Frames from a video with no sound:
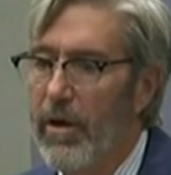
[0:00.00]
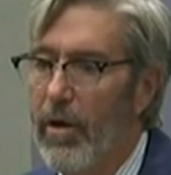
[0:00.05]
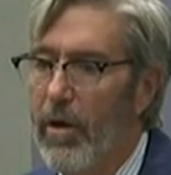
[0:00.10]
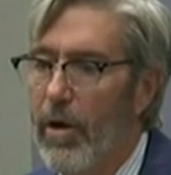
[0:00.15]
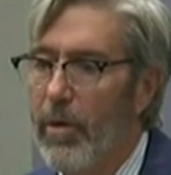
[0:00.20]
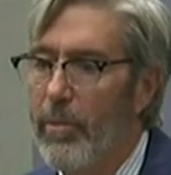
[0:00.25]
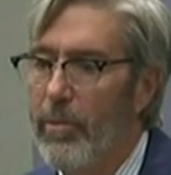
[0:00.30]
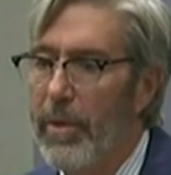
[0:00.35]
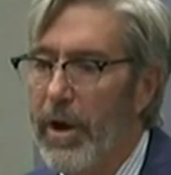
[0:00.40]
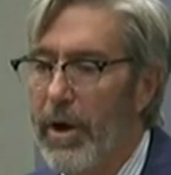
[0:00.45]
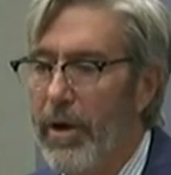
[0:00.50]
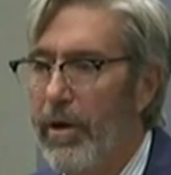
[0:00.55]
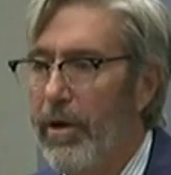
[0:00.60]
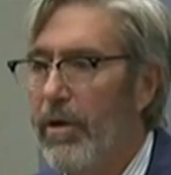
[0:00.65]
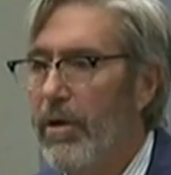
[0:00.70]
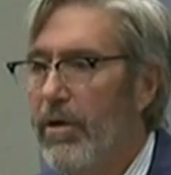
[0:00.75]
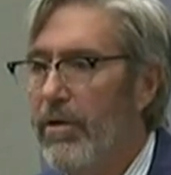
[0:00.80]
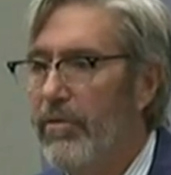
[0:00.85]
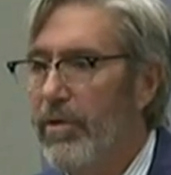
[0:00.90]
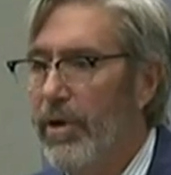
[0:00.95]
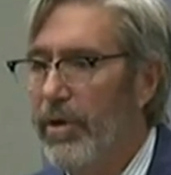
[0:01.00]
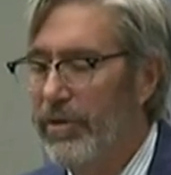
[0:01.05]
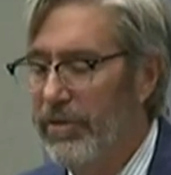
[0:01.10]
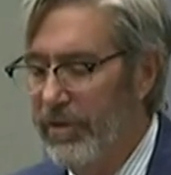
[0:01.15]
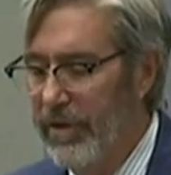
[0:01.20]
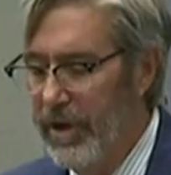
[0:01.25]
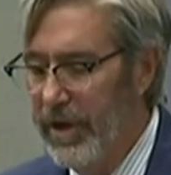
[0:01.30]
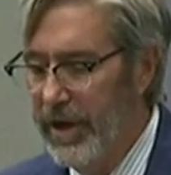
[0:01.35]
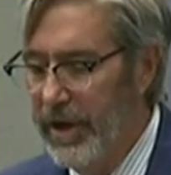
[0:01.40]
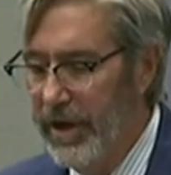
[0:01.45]
our mayor of our
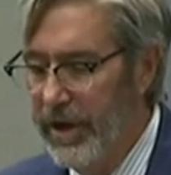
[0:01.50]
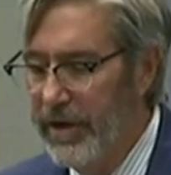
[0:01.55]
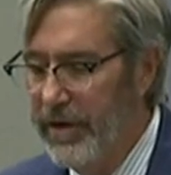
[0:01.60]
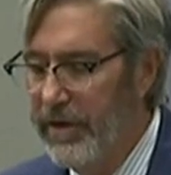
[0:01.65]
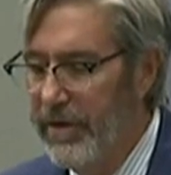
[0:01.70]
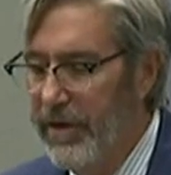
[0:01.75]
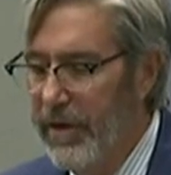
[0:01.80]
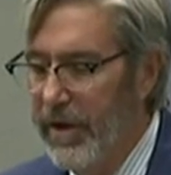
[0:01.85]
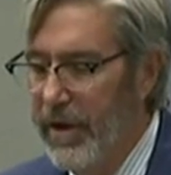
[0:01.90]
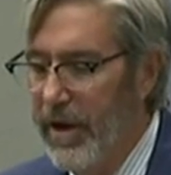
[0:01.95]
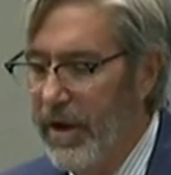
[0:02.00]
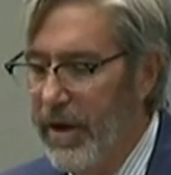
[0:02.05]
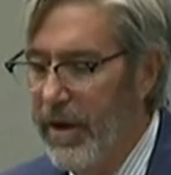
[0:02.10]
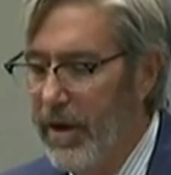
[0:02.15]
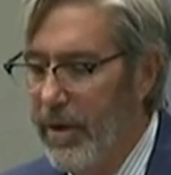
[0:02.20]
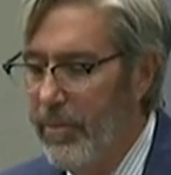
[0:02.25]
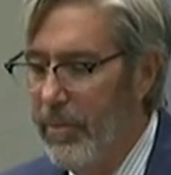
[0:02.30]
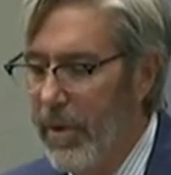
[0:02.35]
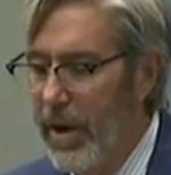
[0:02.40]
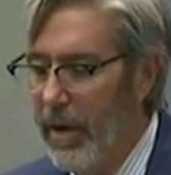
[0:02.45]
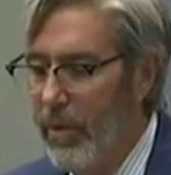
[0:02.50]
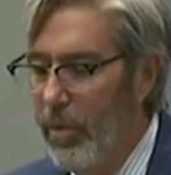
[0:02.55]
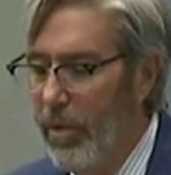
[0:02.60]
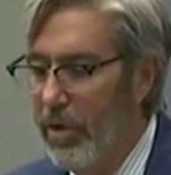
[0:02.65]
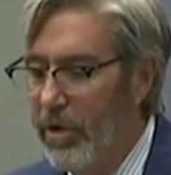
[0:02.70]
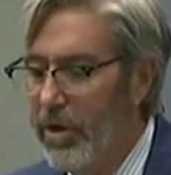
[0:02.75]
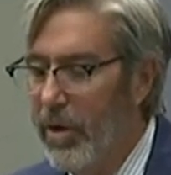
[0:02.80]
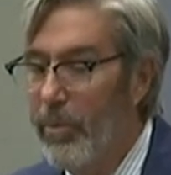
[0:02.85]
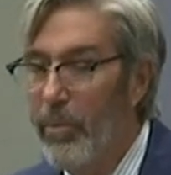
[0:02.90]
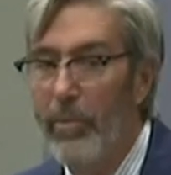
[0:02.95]
city. And um, I
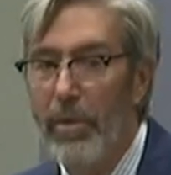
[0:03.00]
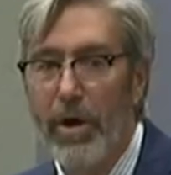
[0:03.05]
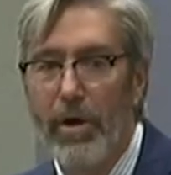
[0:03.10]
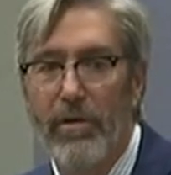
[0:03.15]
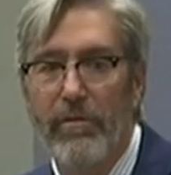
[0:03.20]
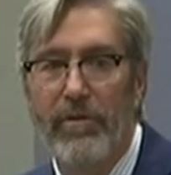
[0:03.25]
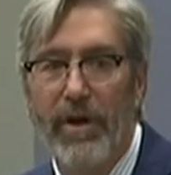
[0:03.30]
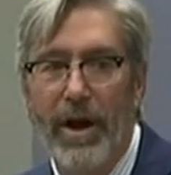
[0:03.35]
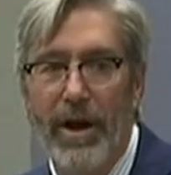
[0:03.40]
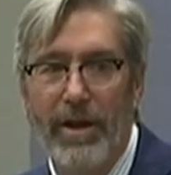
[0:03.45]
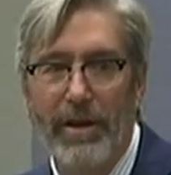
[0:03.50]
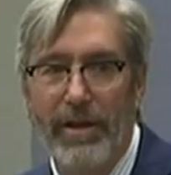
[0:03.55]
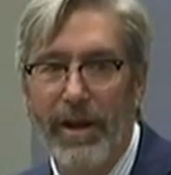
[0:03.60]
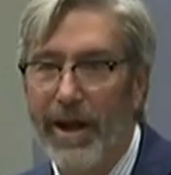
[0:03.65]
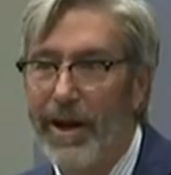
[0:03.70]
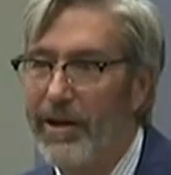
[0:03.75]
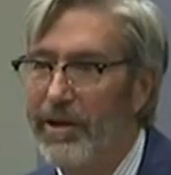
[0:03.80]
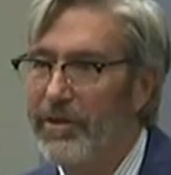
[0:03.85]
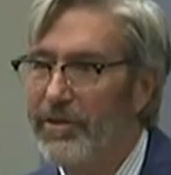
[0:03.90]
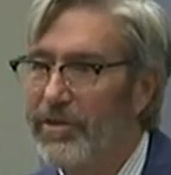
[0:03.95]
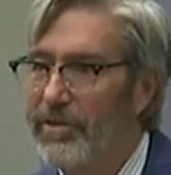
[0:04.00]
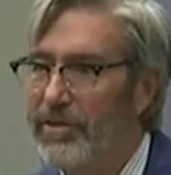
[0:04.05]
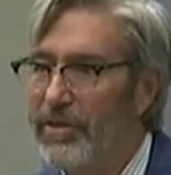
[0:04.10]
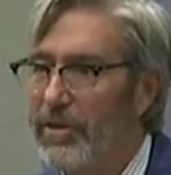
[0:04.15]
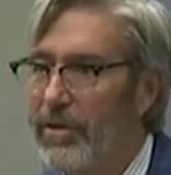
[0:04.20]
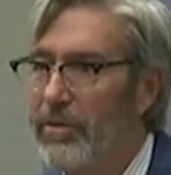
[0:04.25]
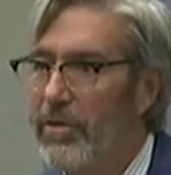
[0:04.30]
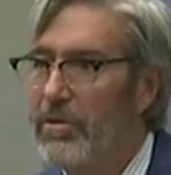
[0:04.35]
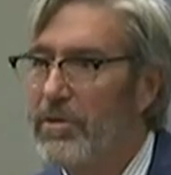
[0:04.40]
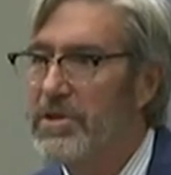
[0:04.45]
welcome Mayor Vi Lyles
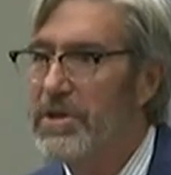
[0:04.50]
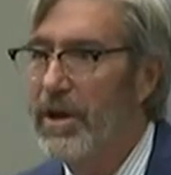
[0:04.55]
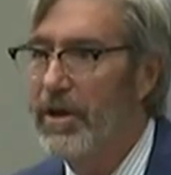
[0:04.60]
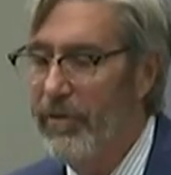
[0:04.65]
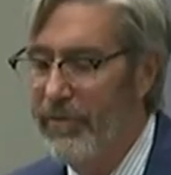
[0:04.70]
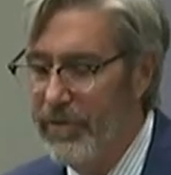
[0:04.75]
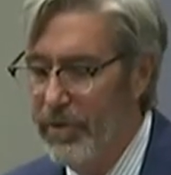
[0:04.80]
to say a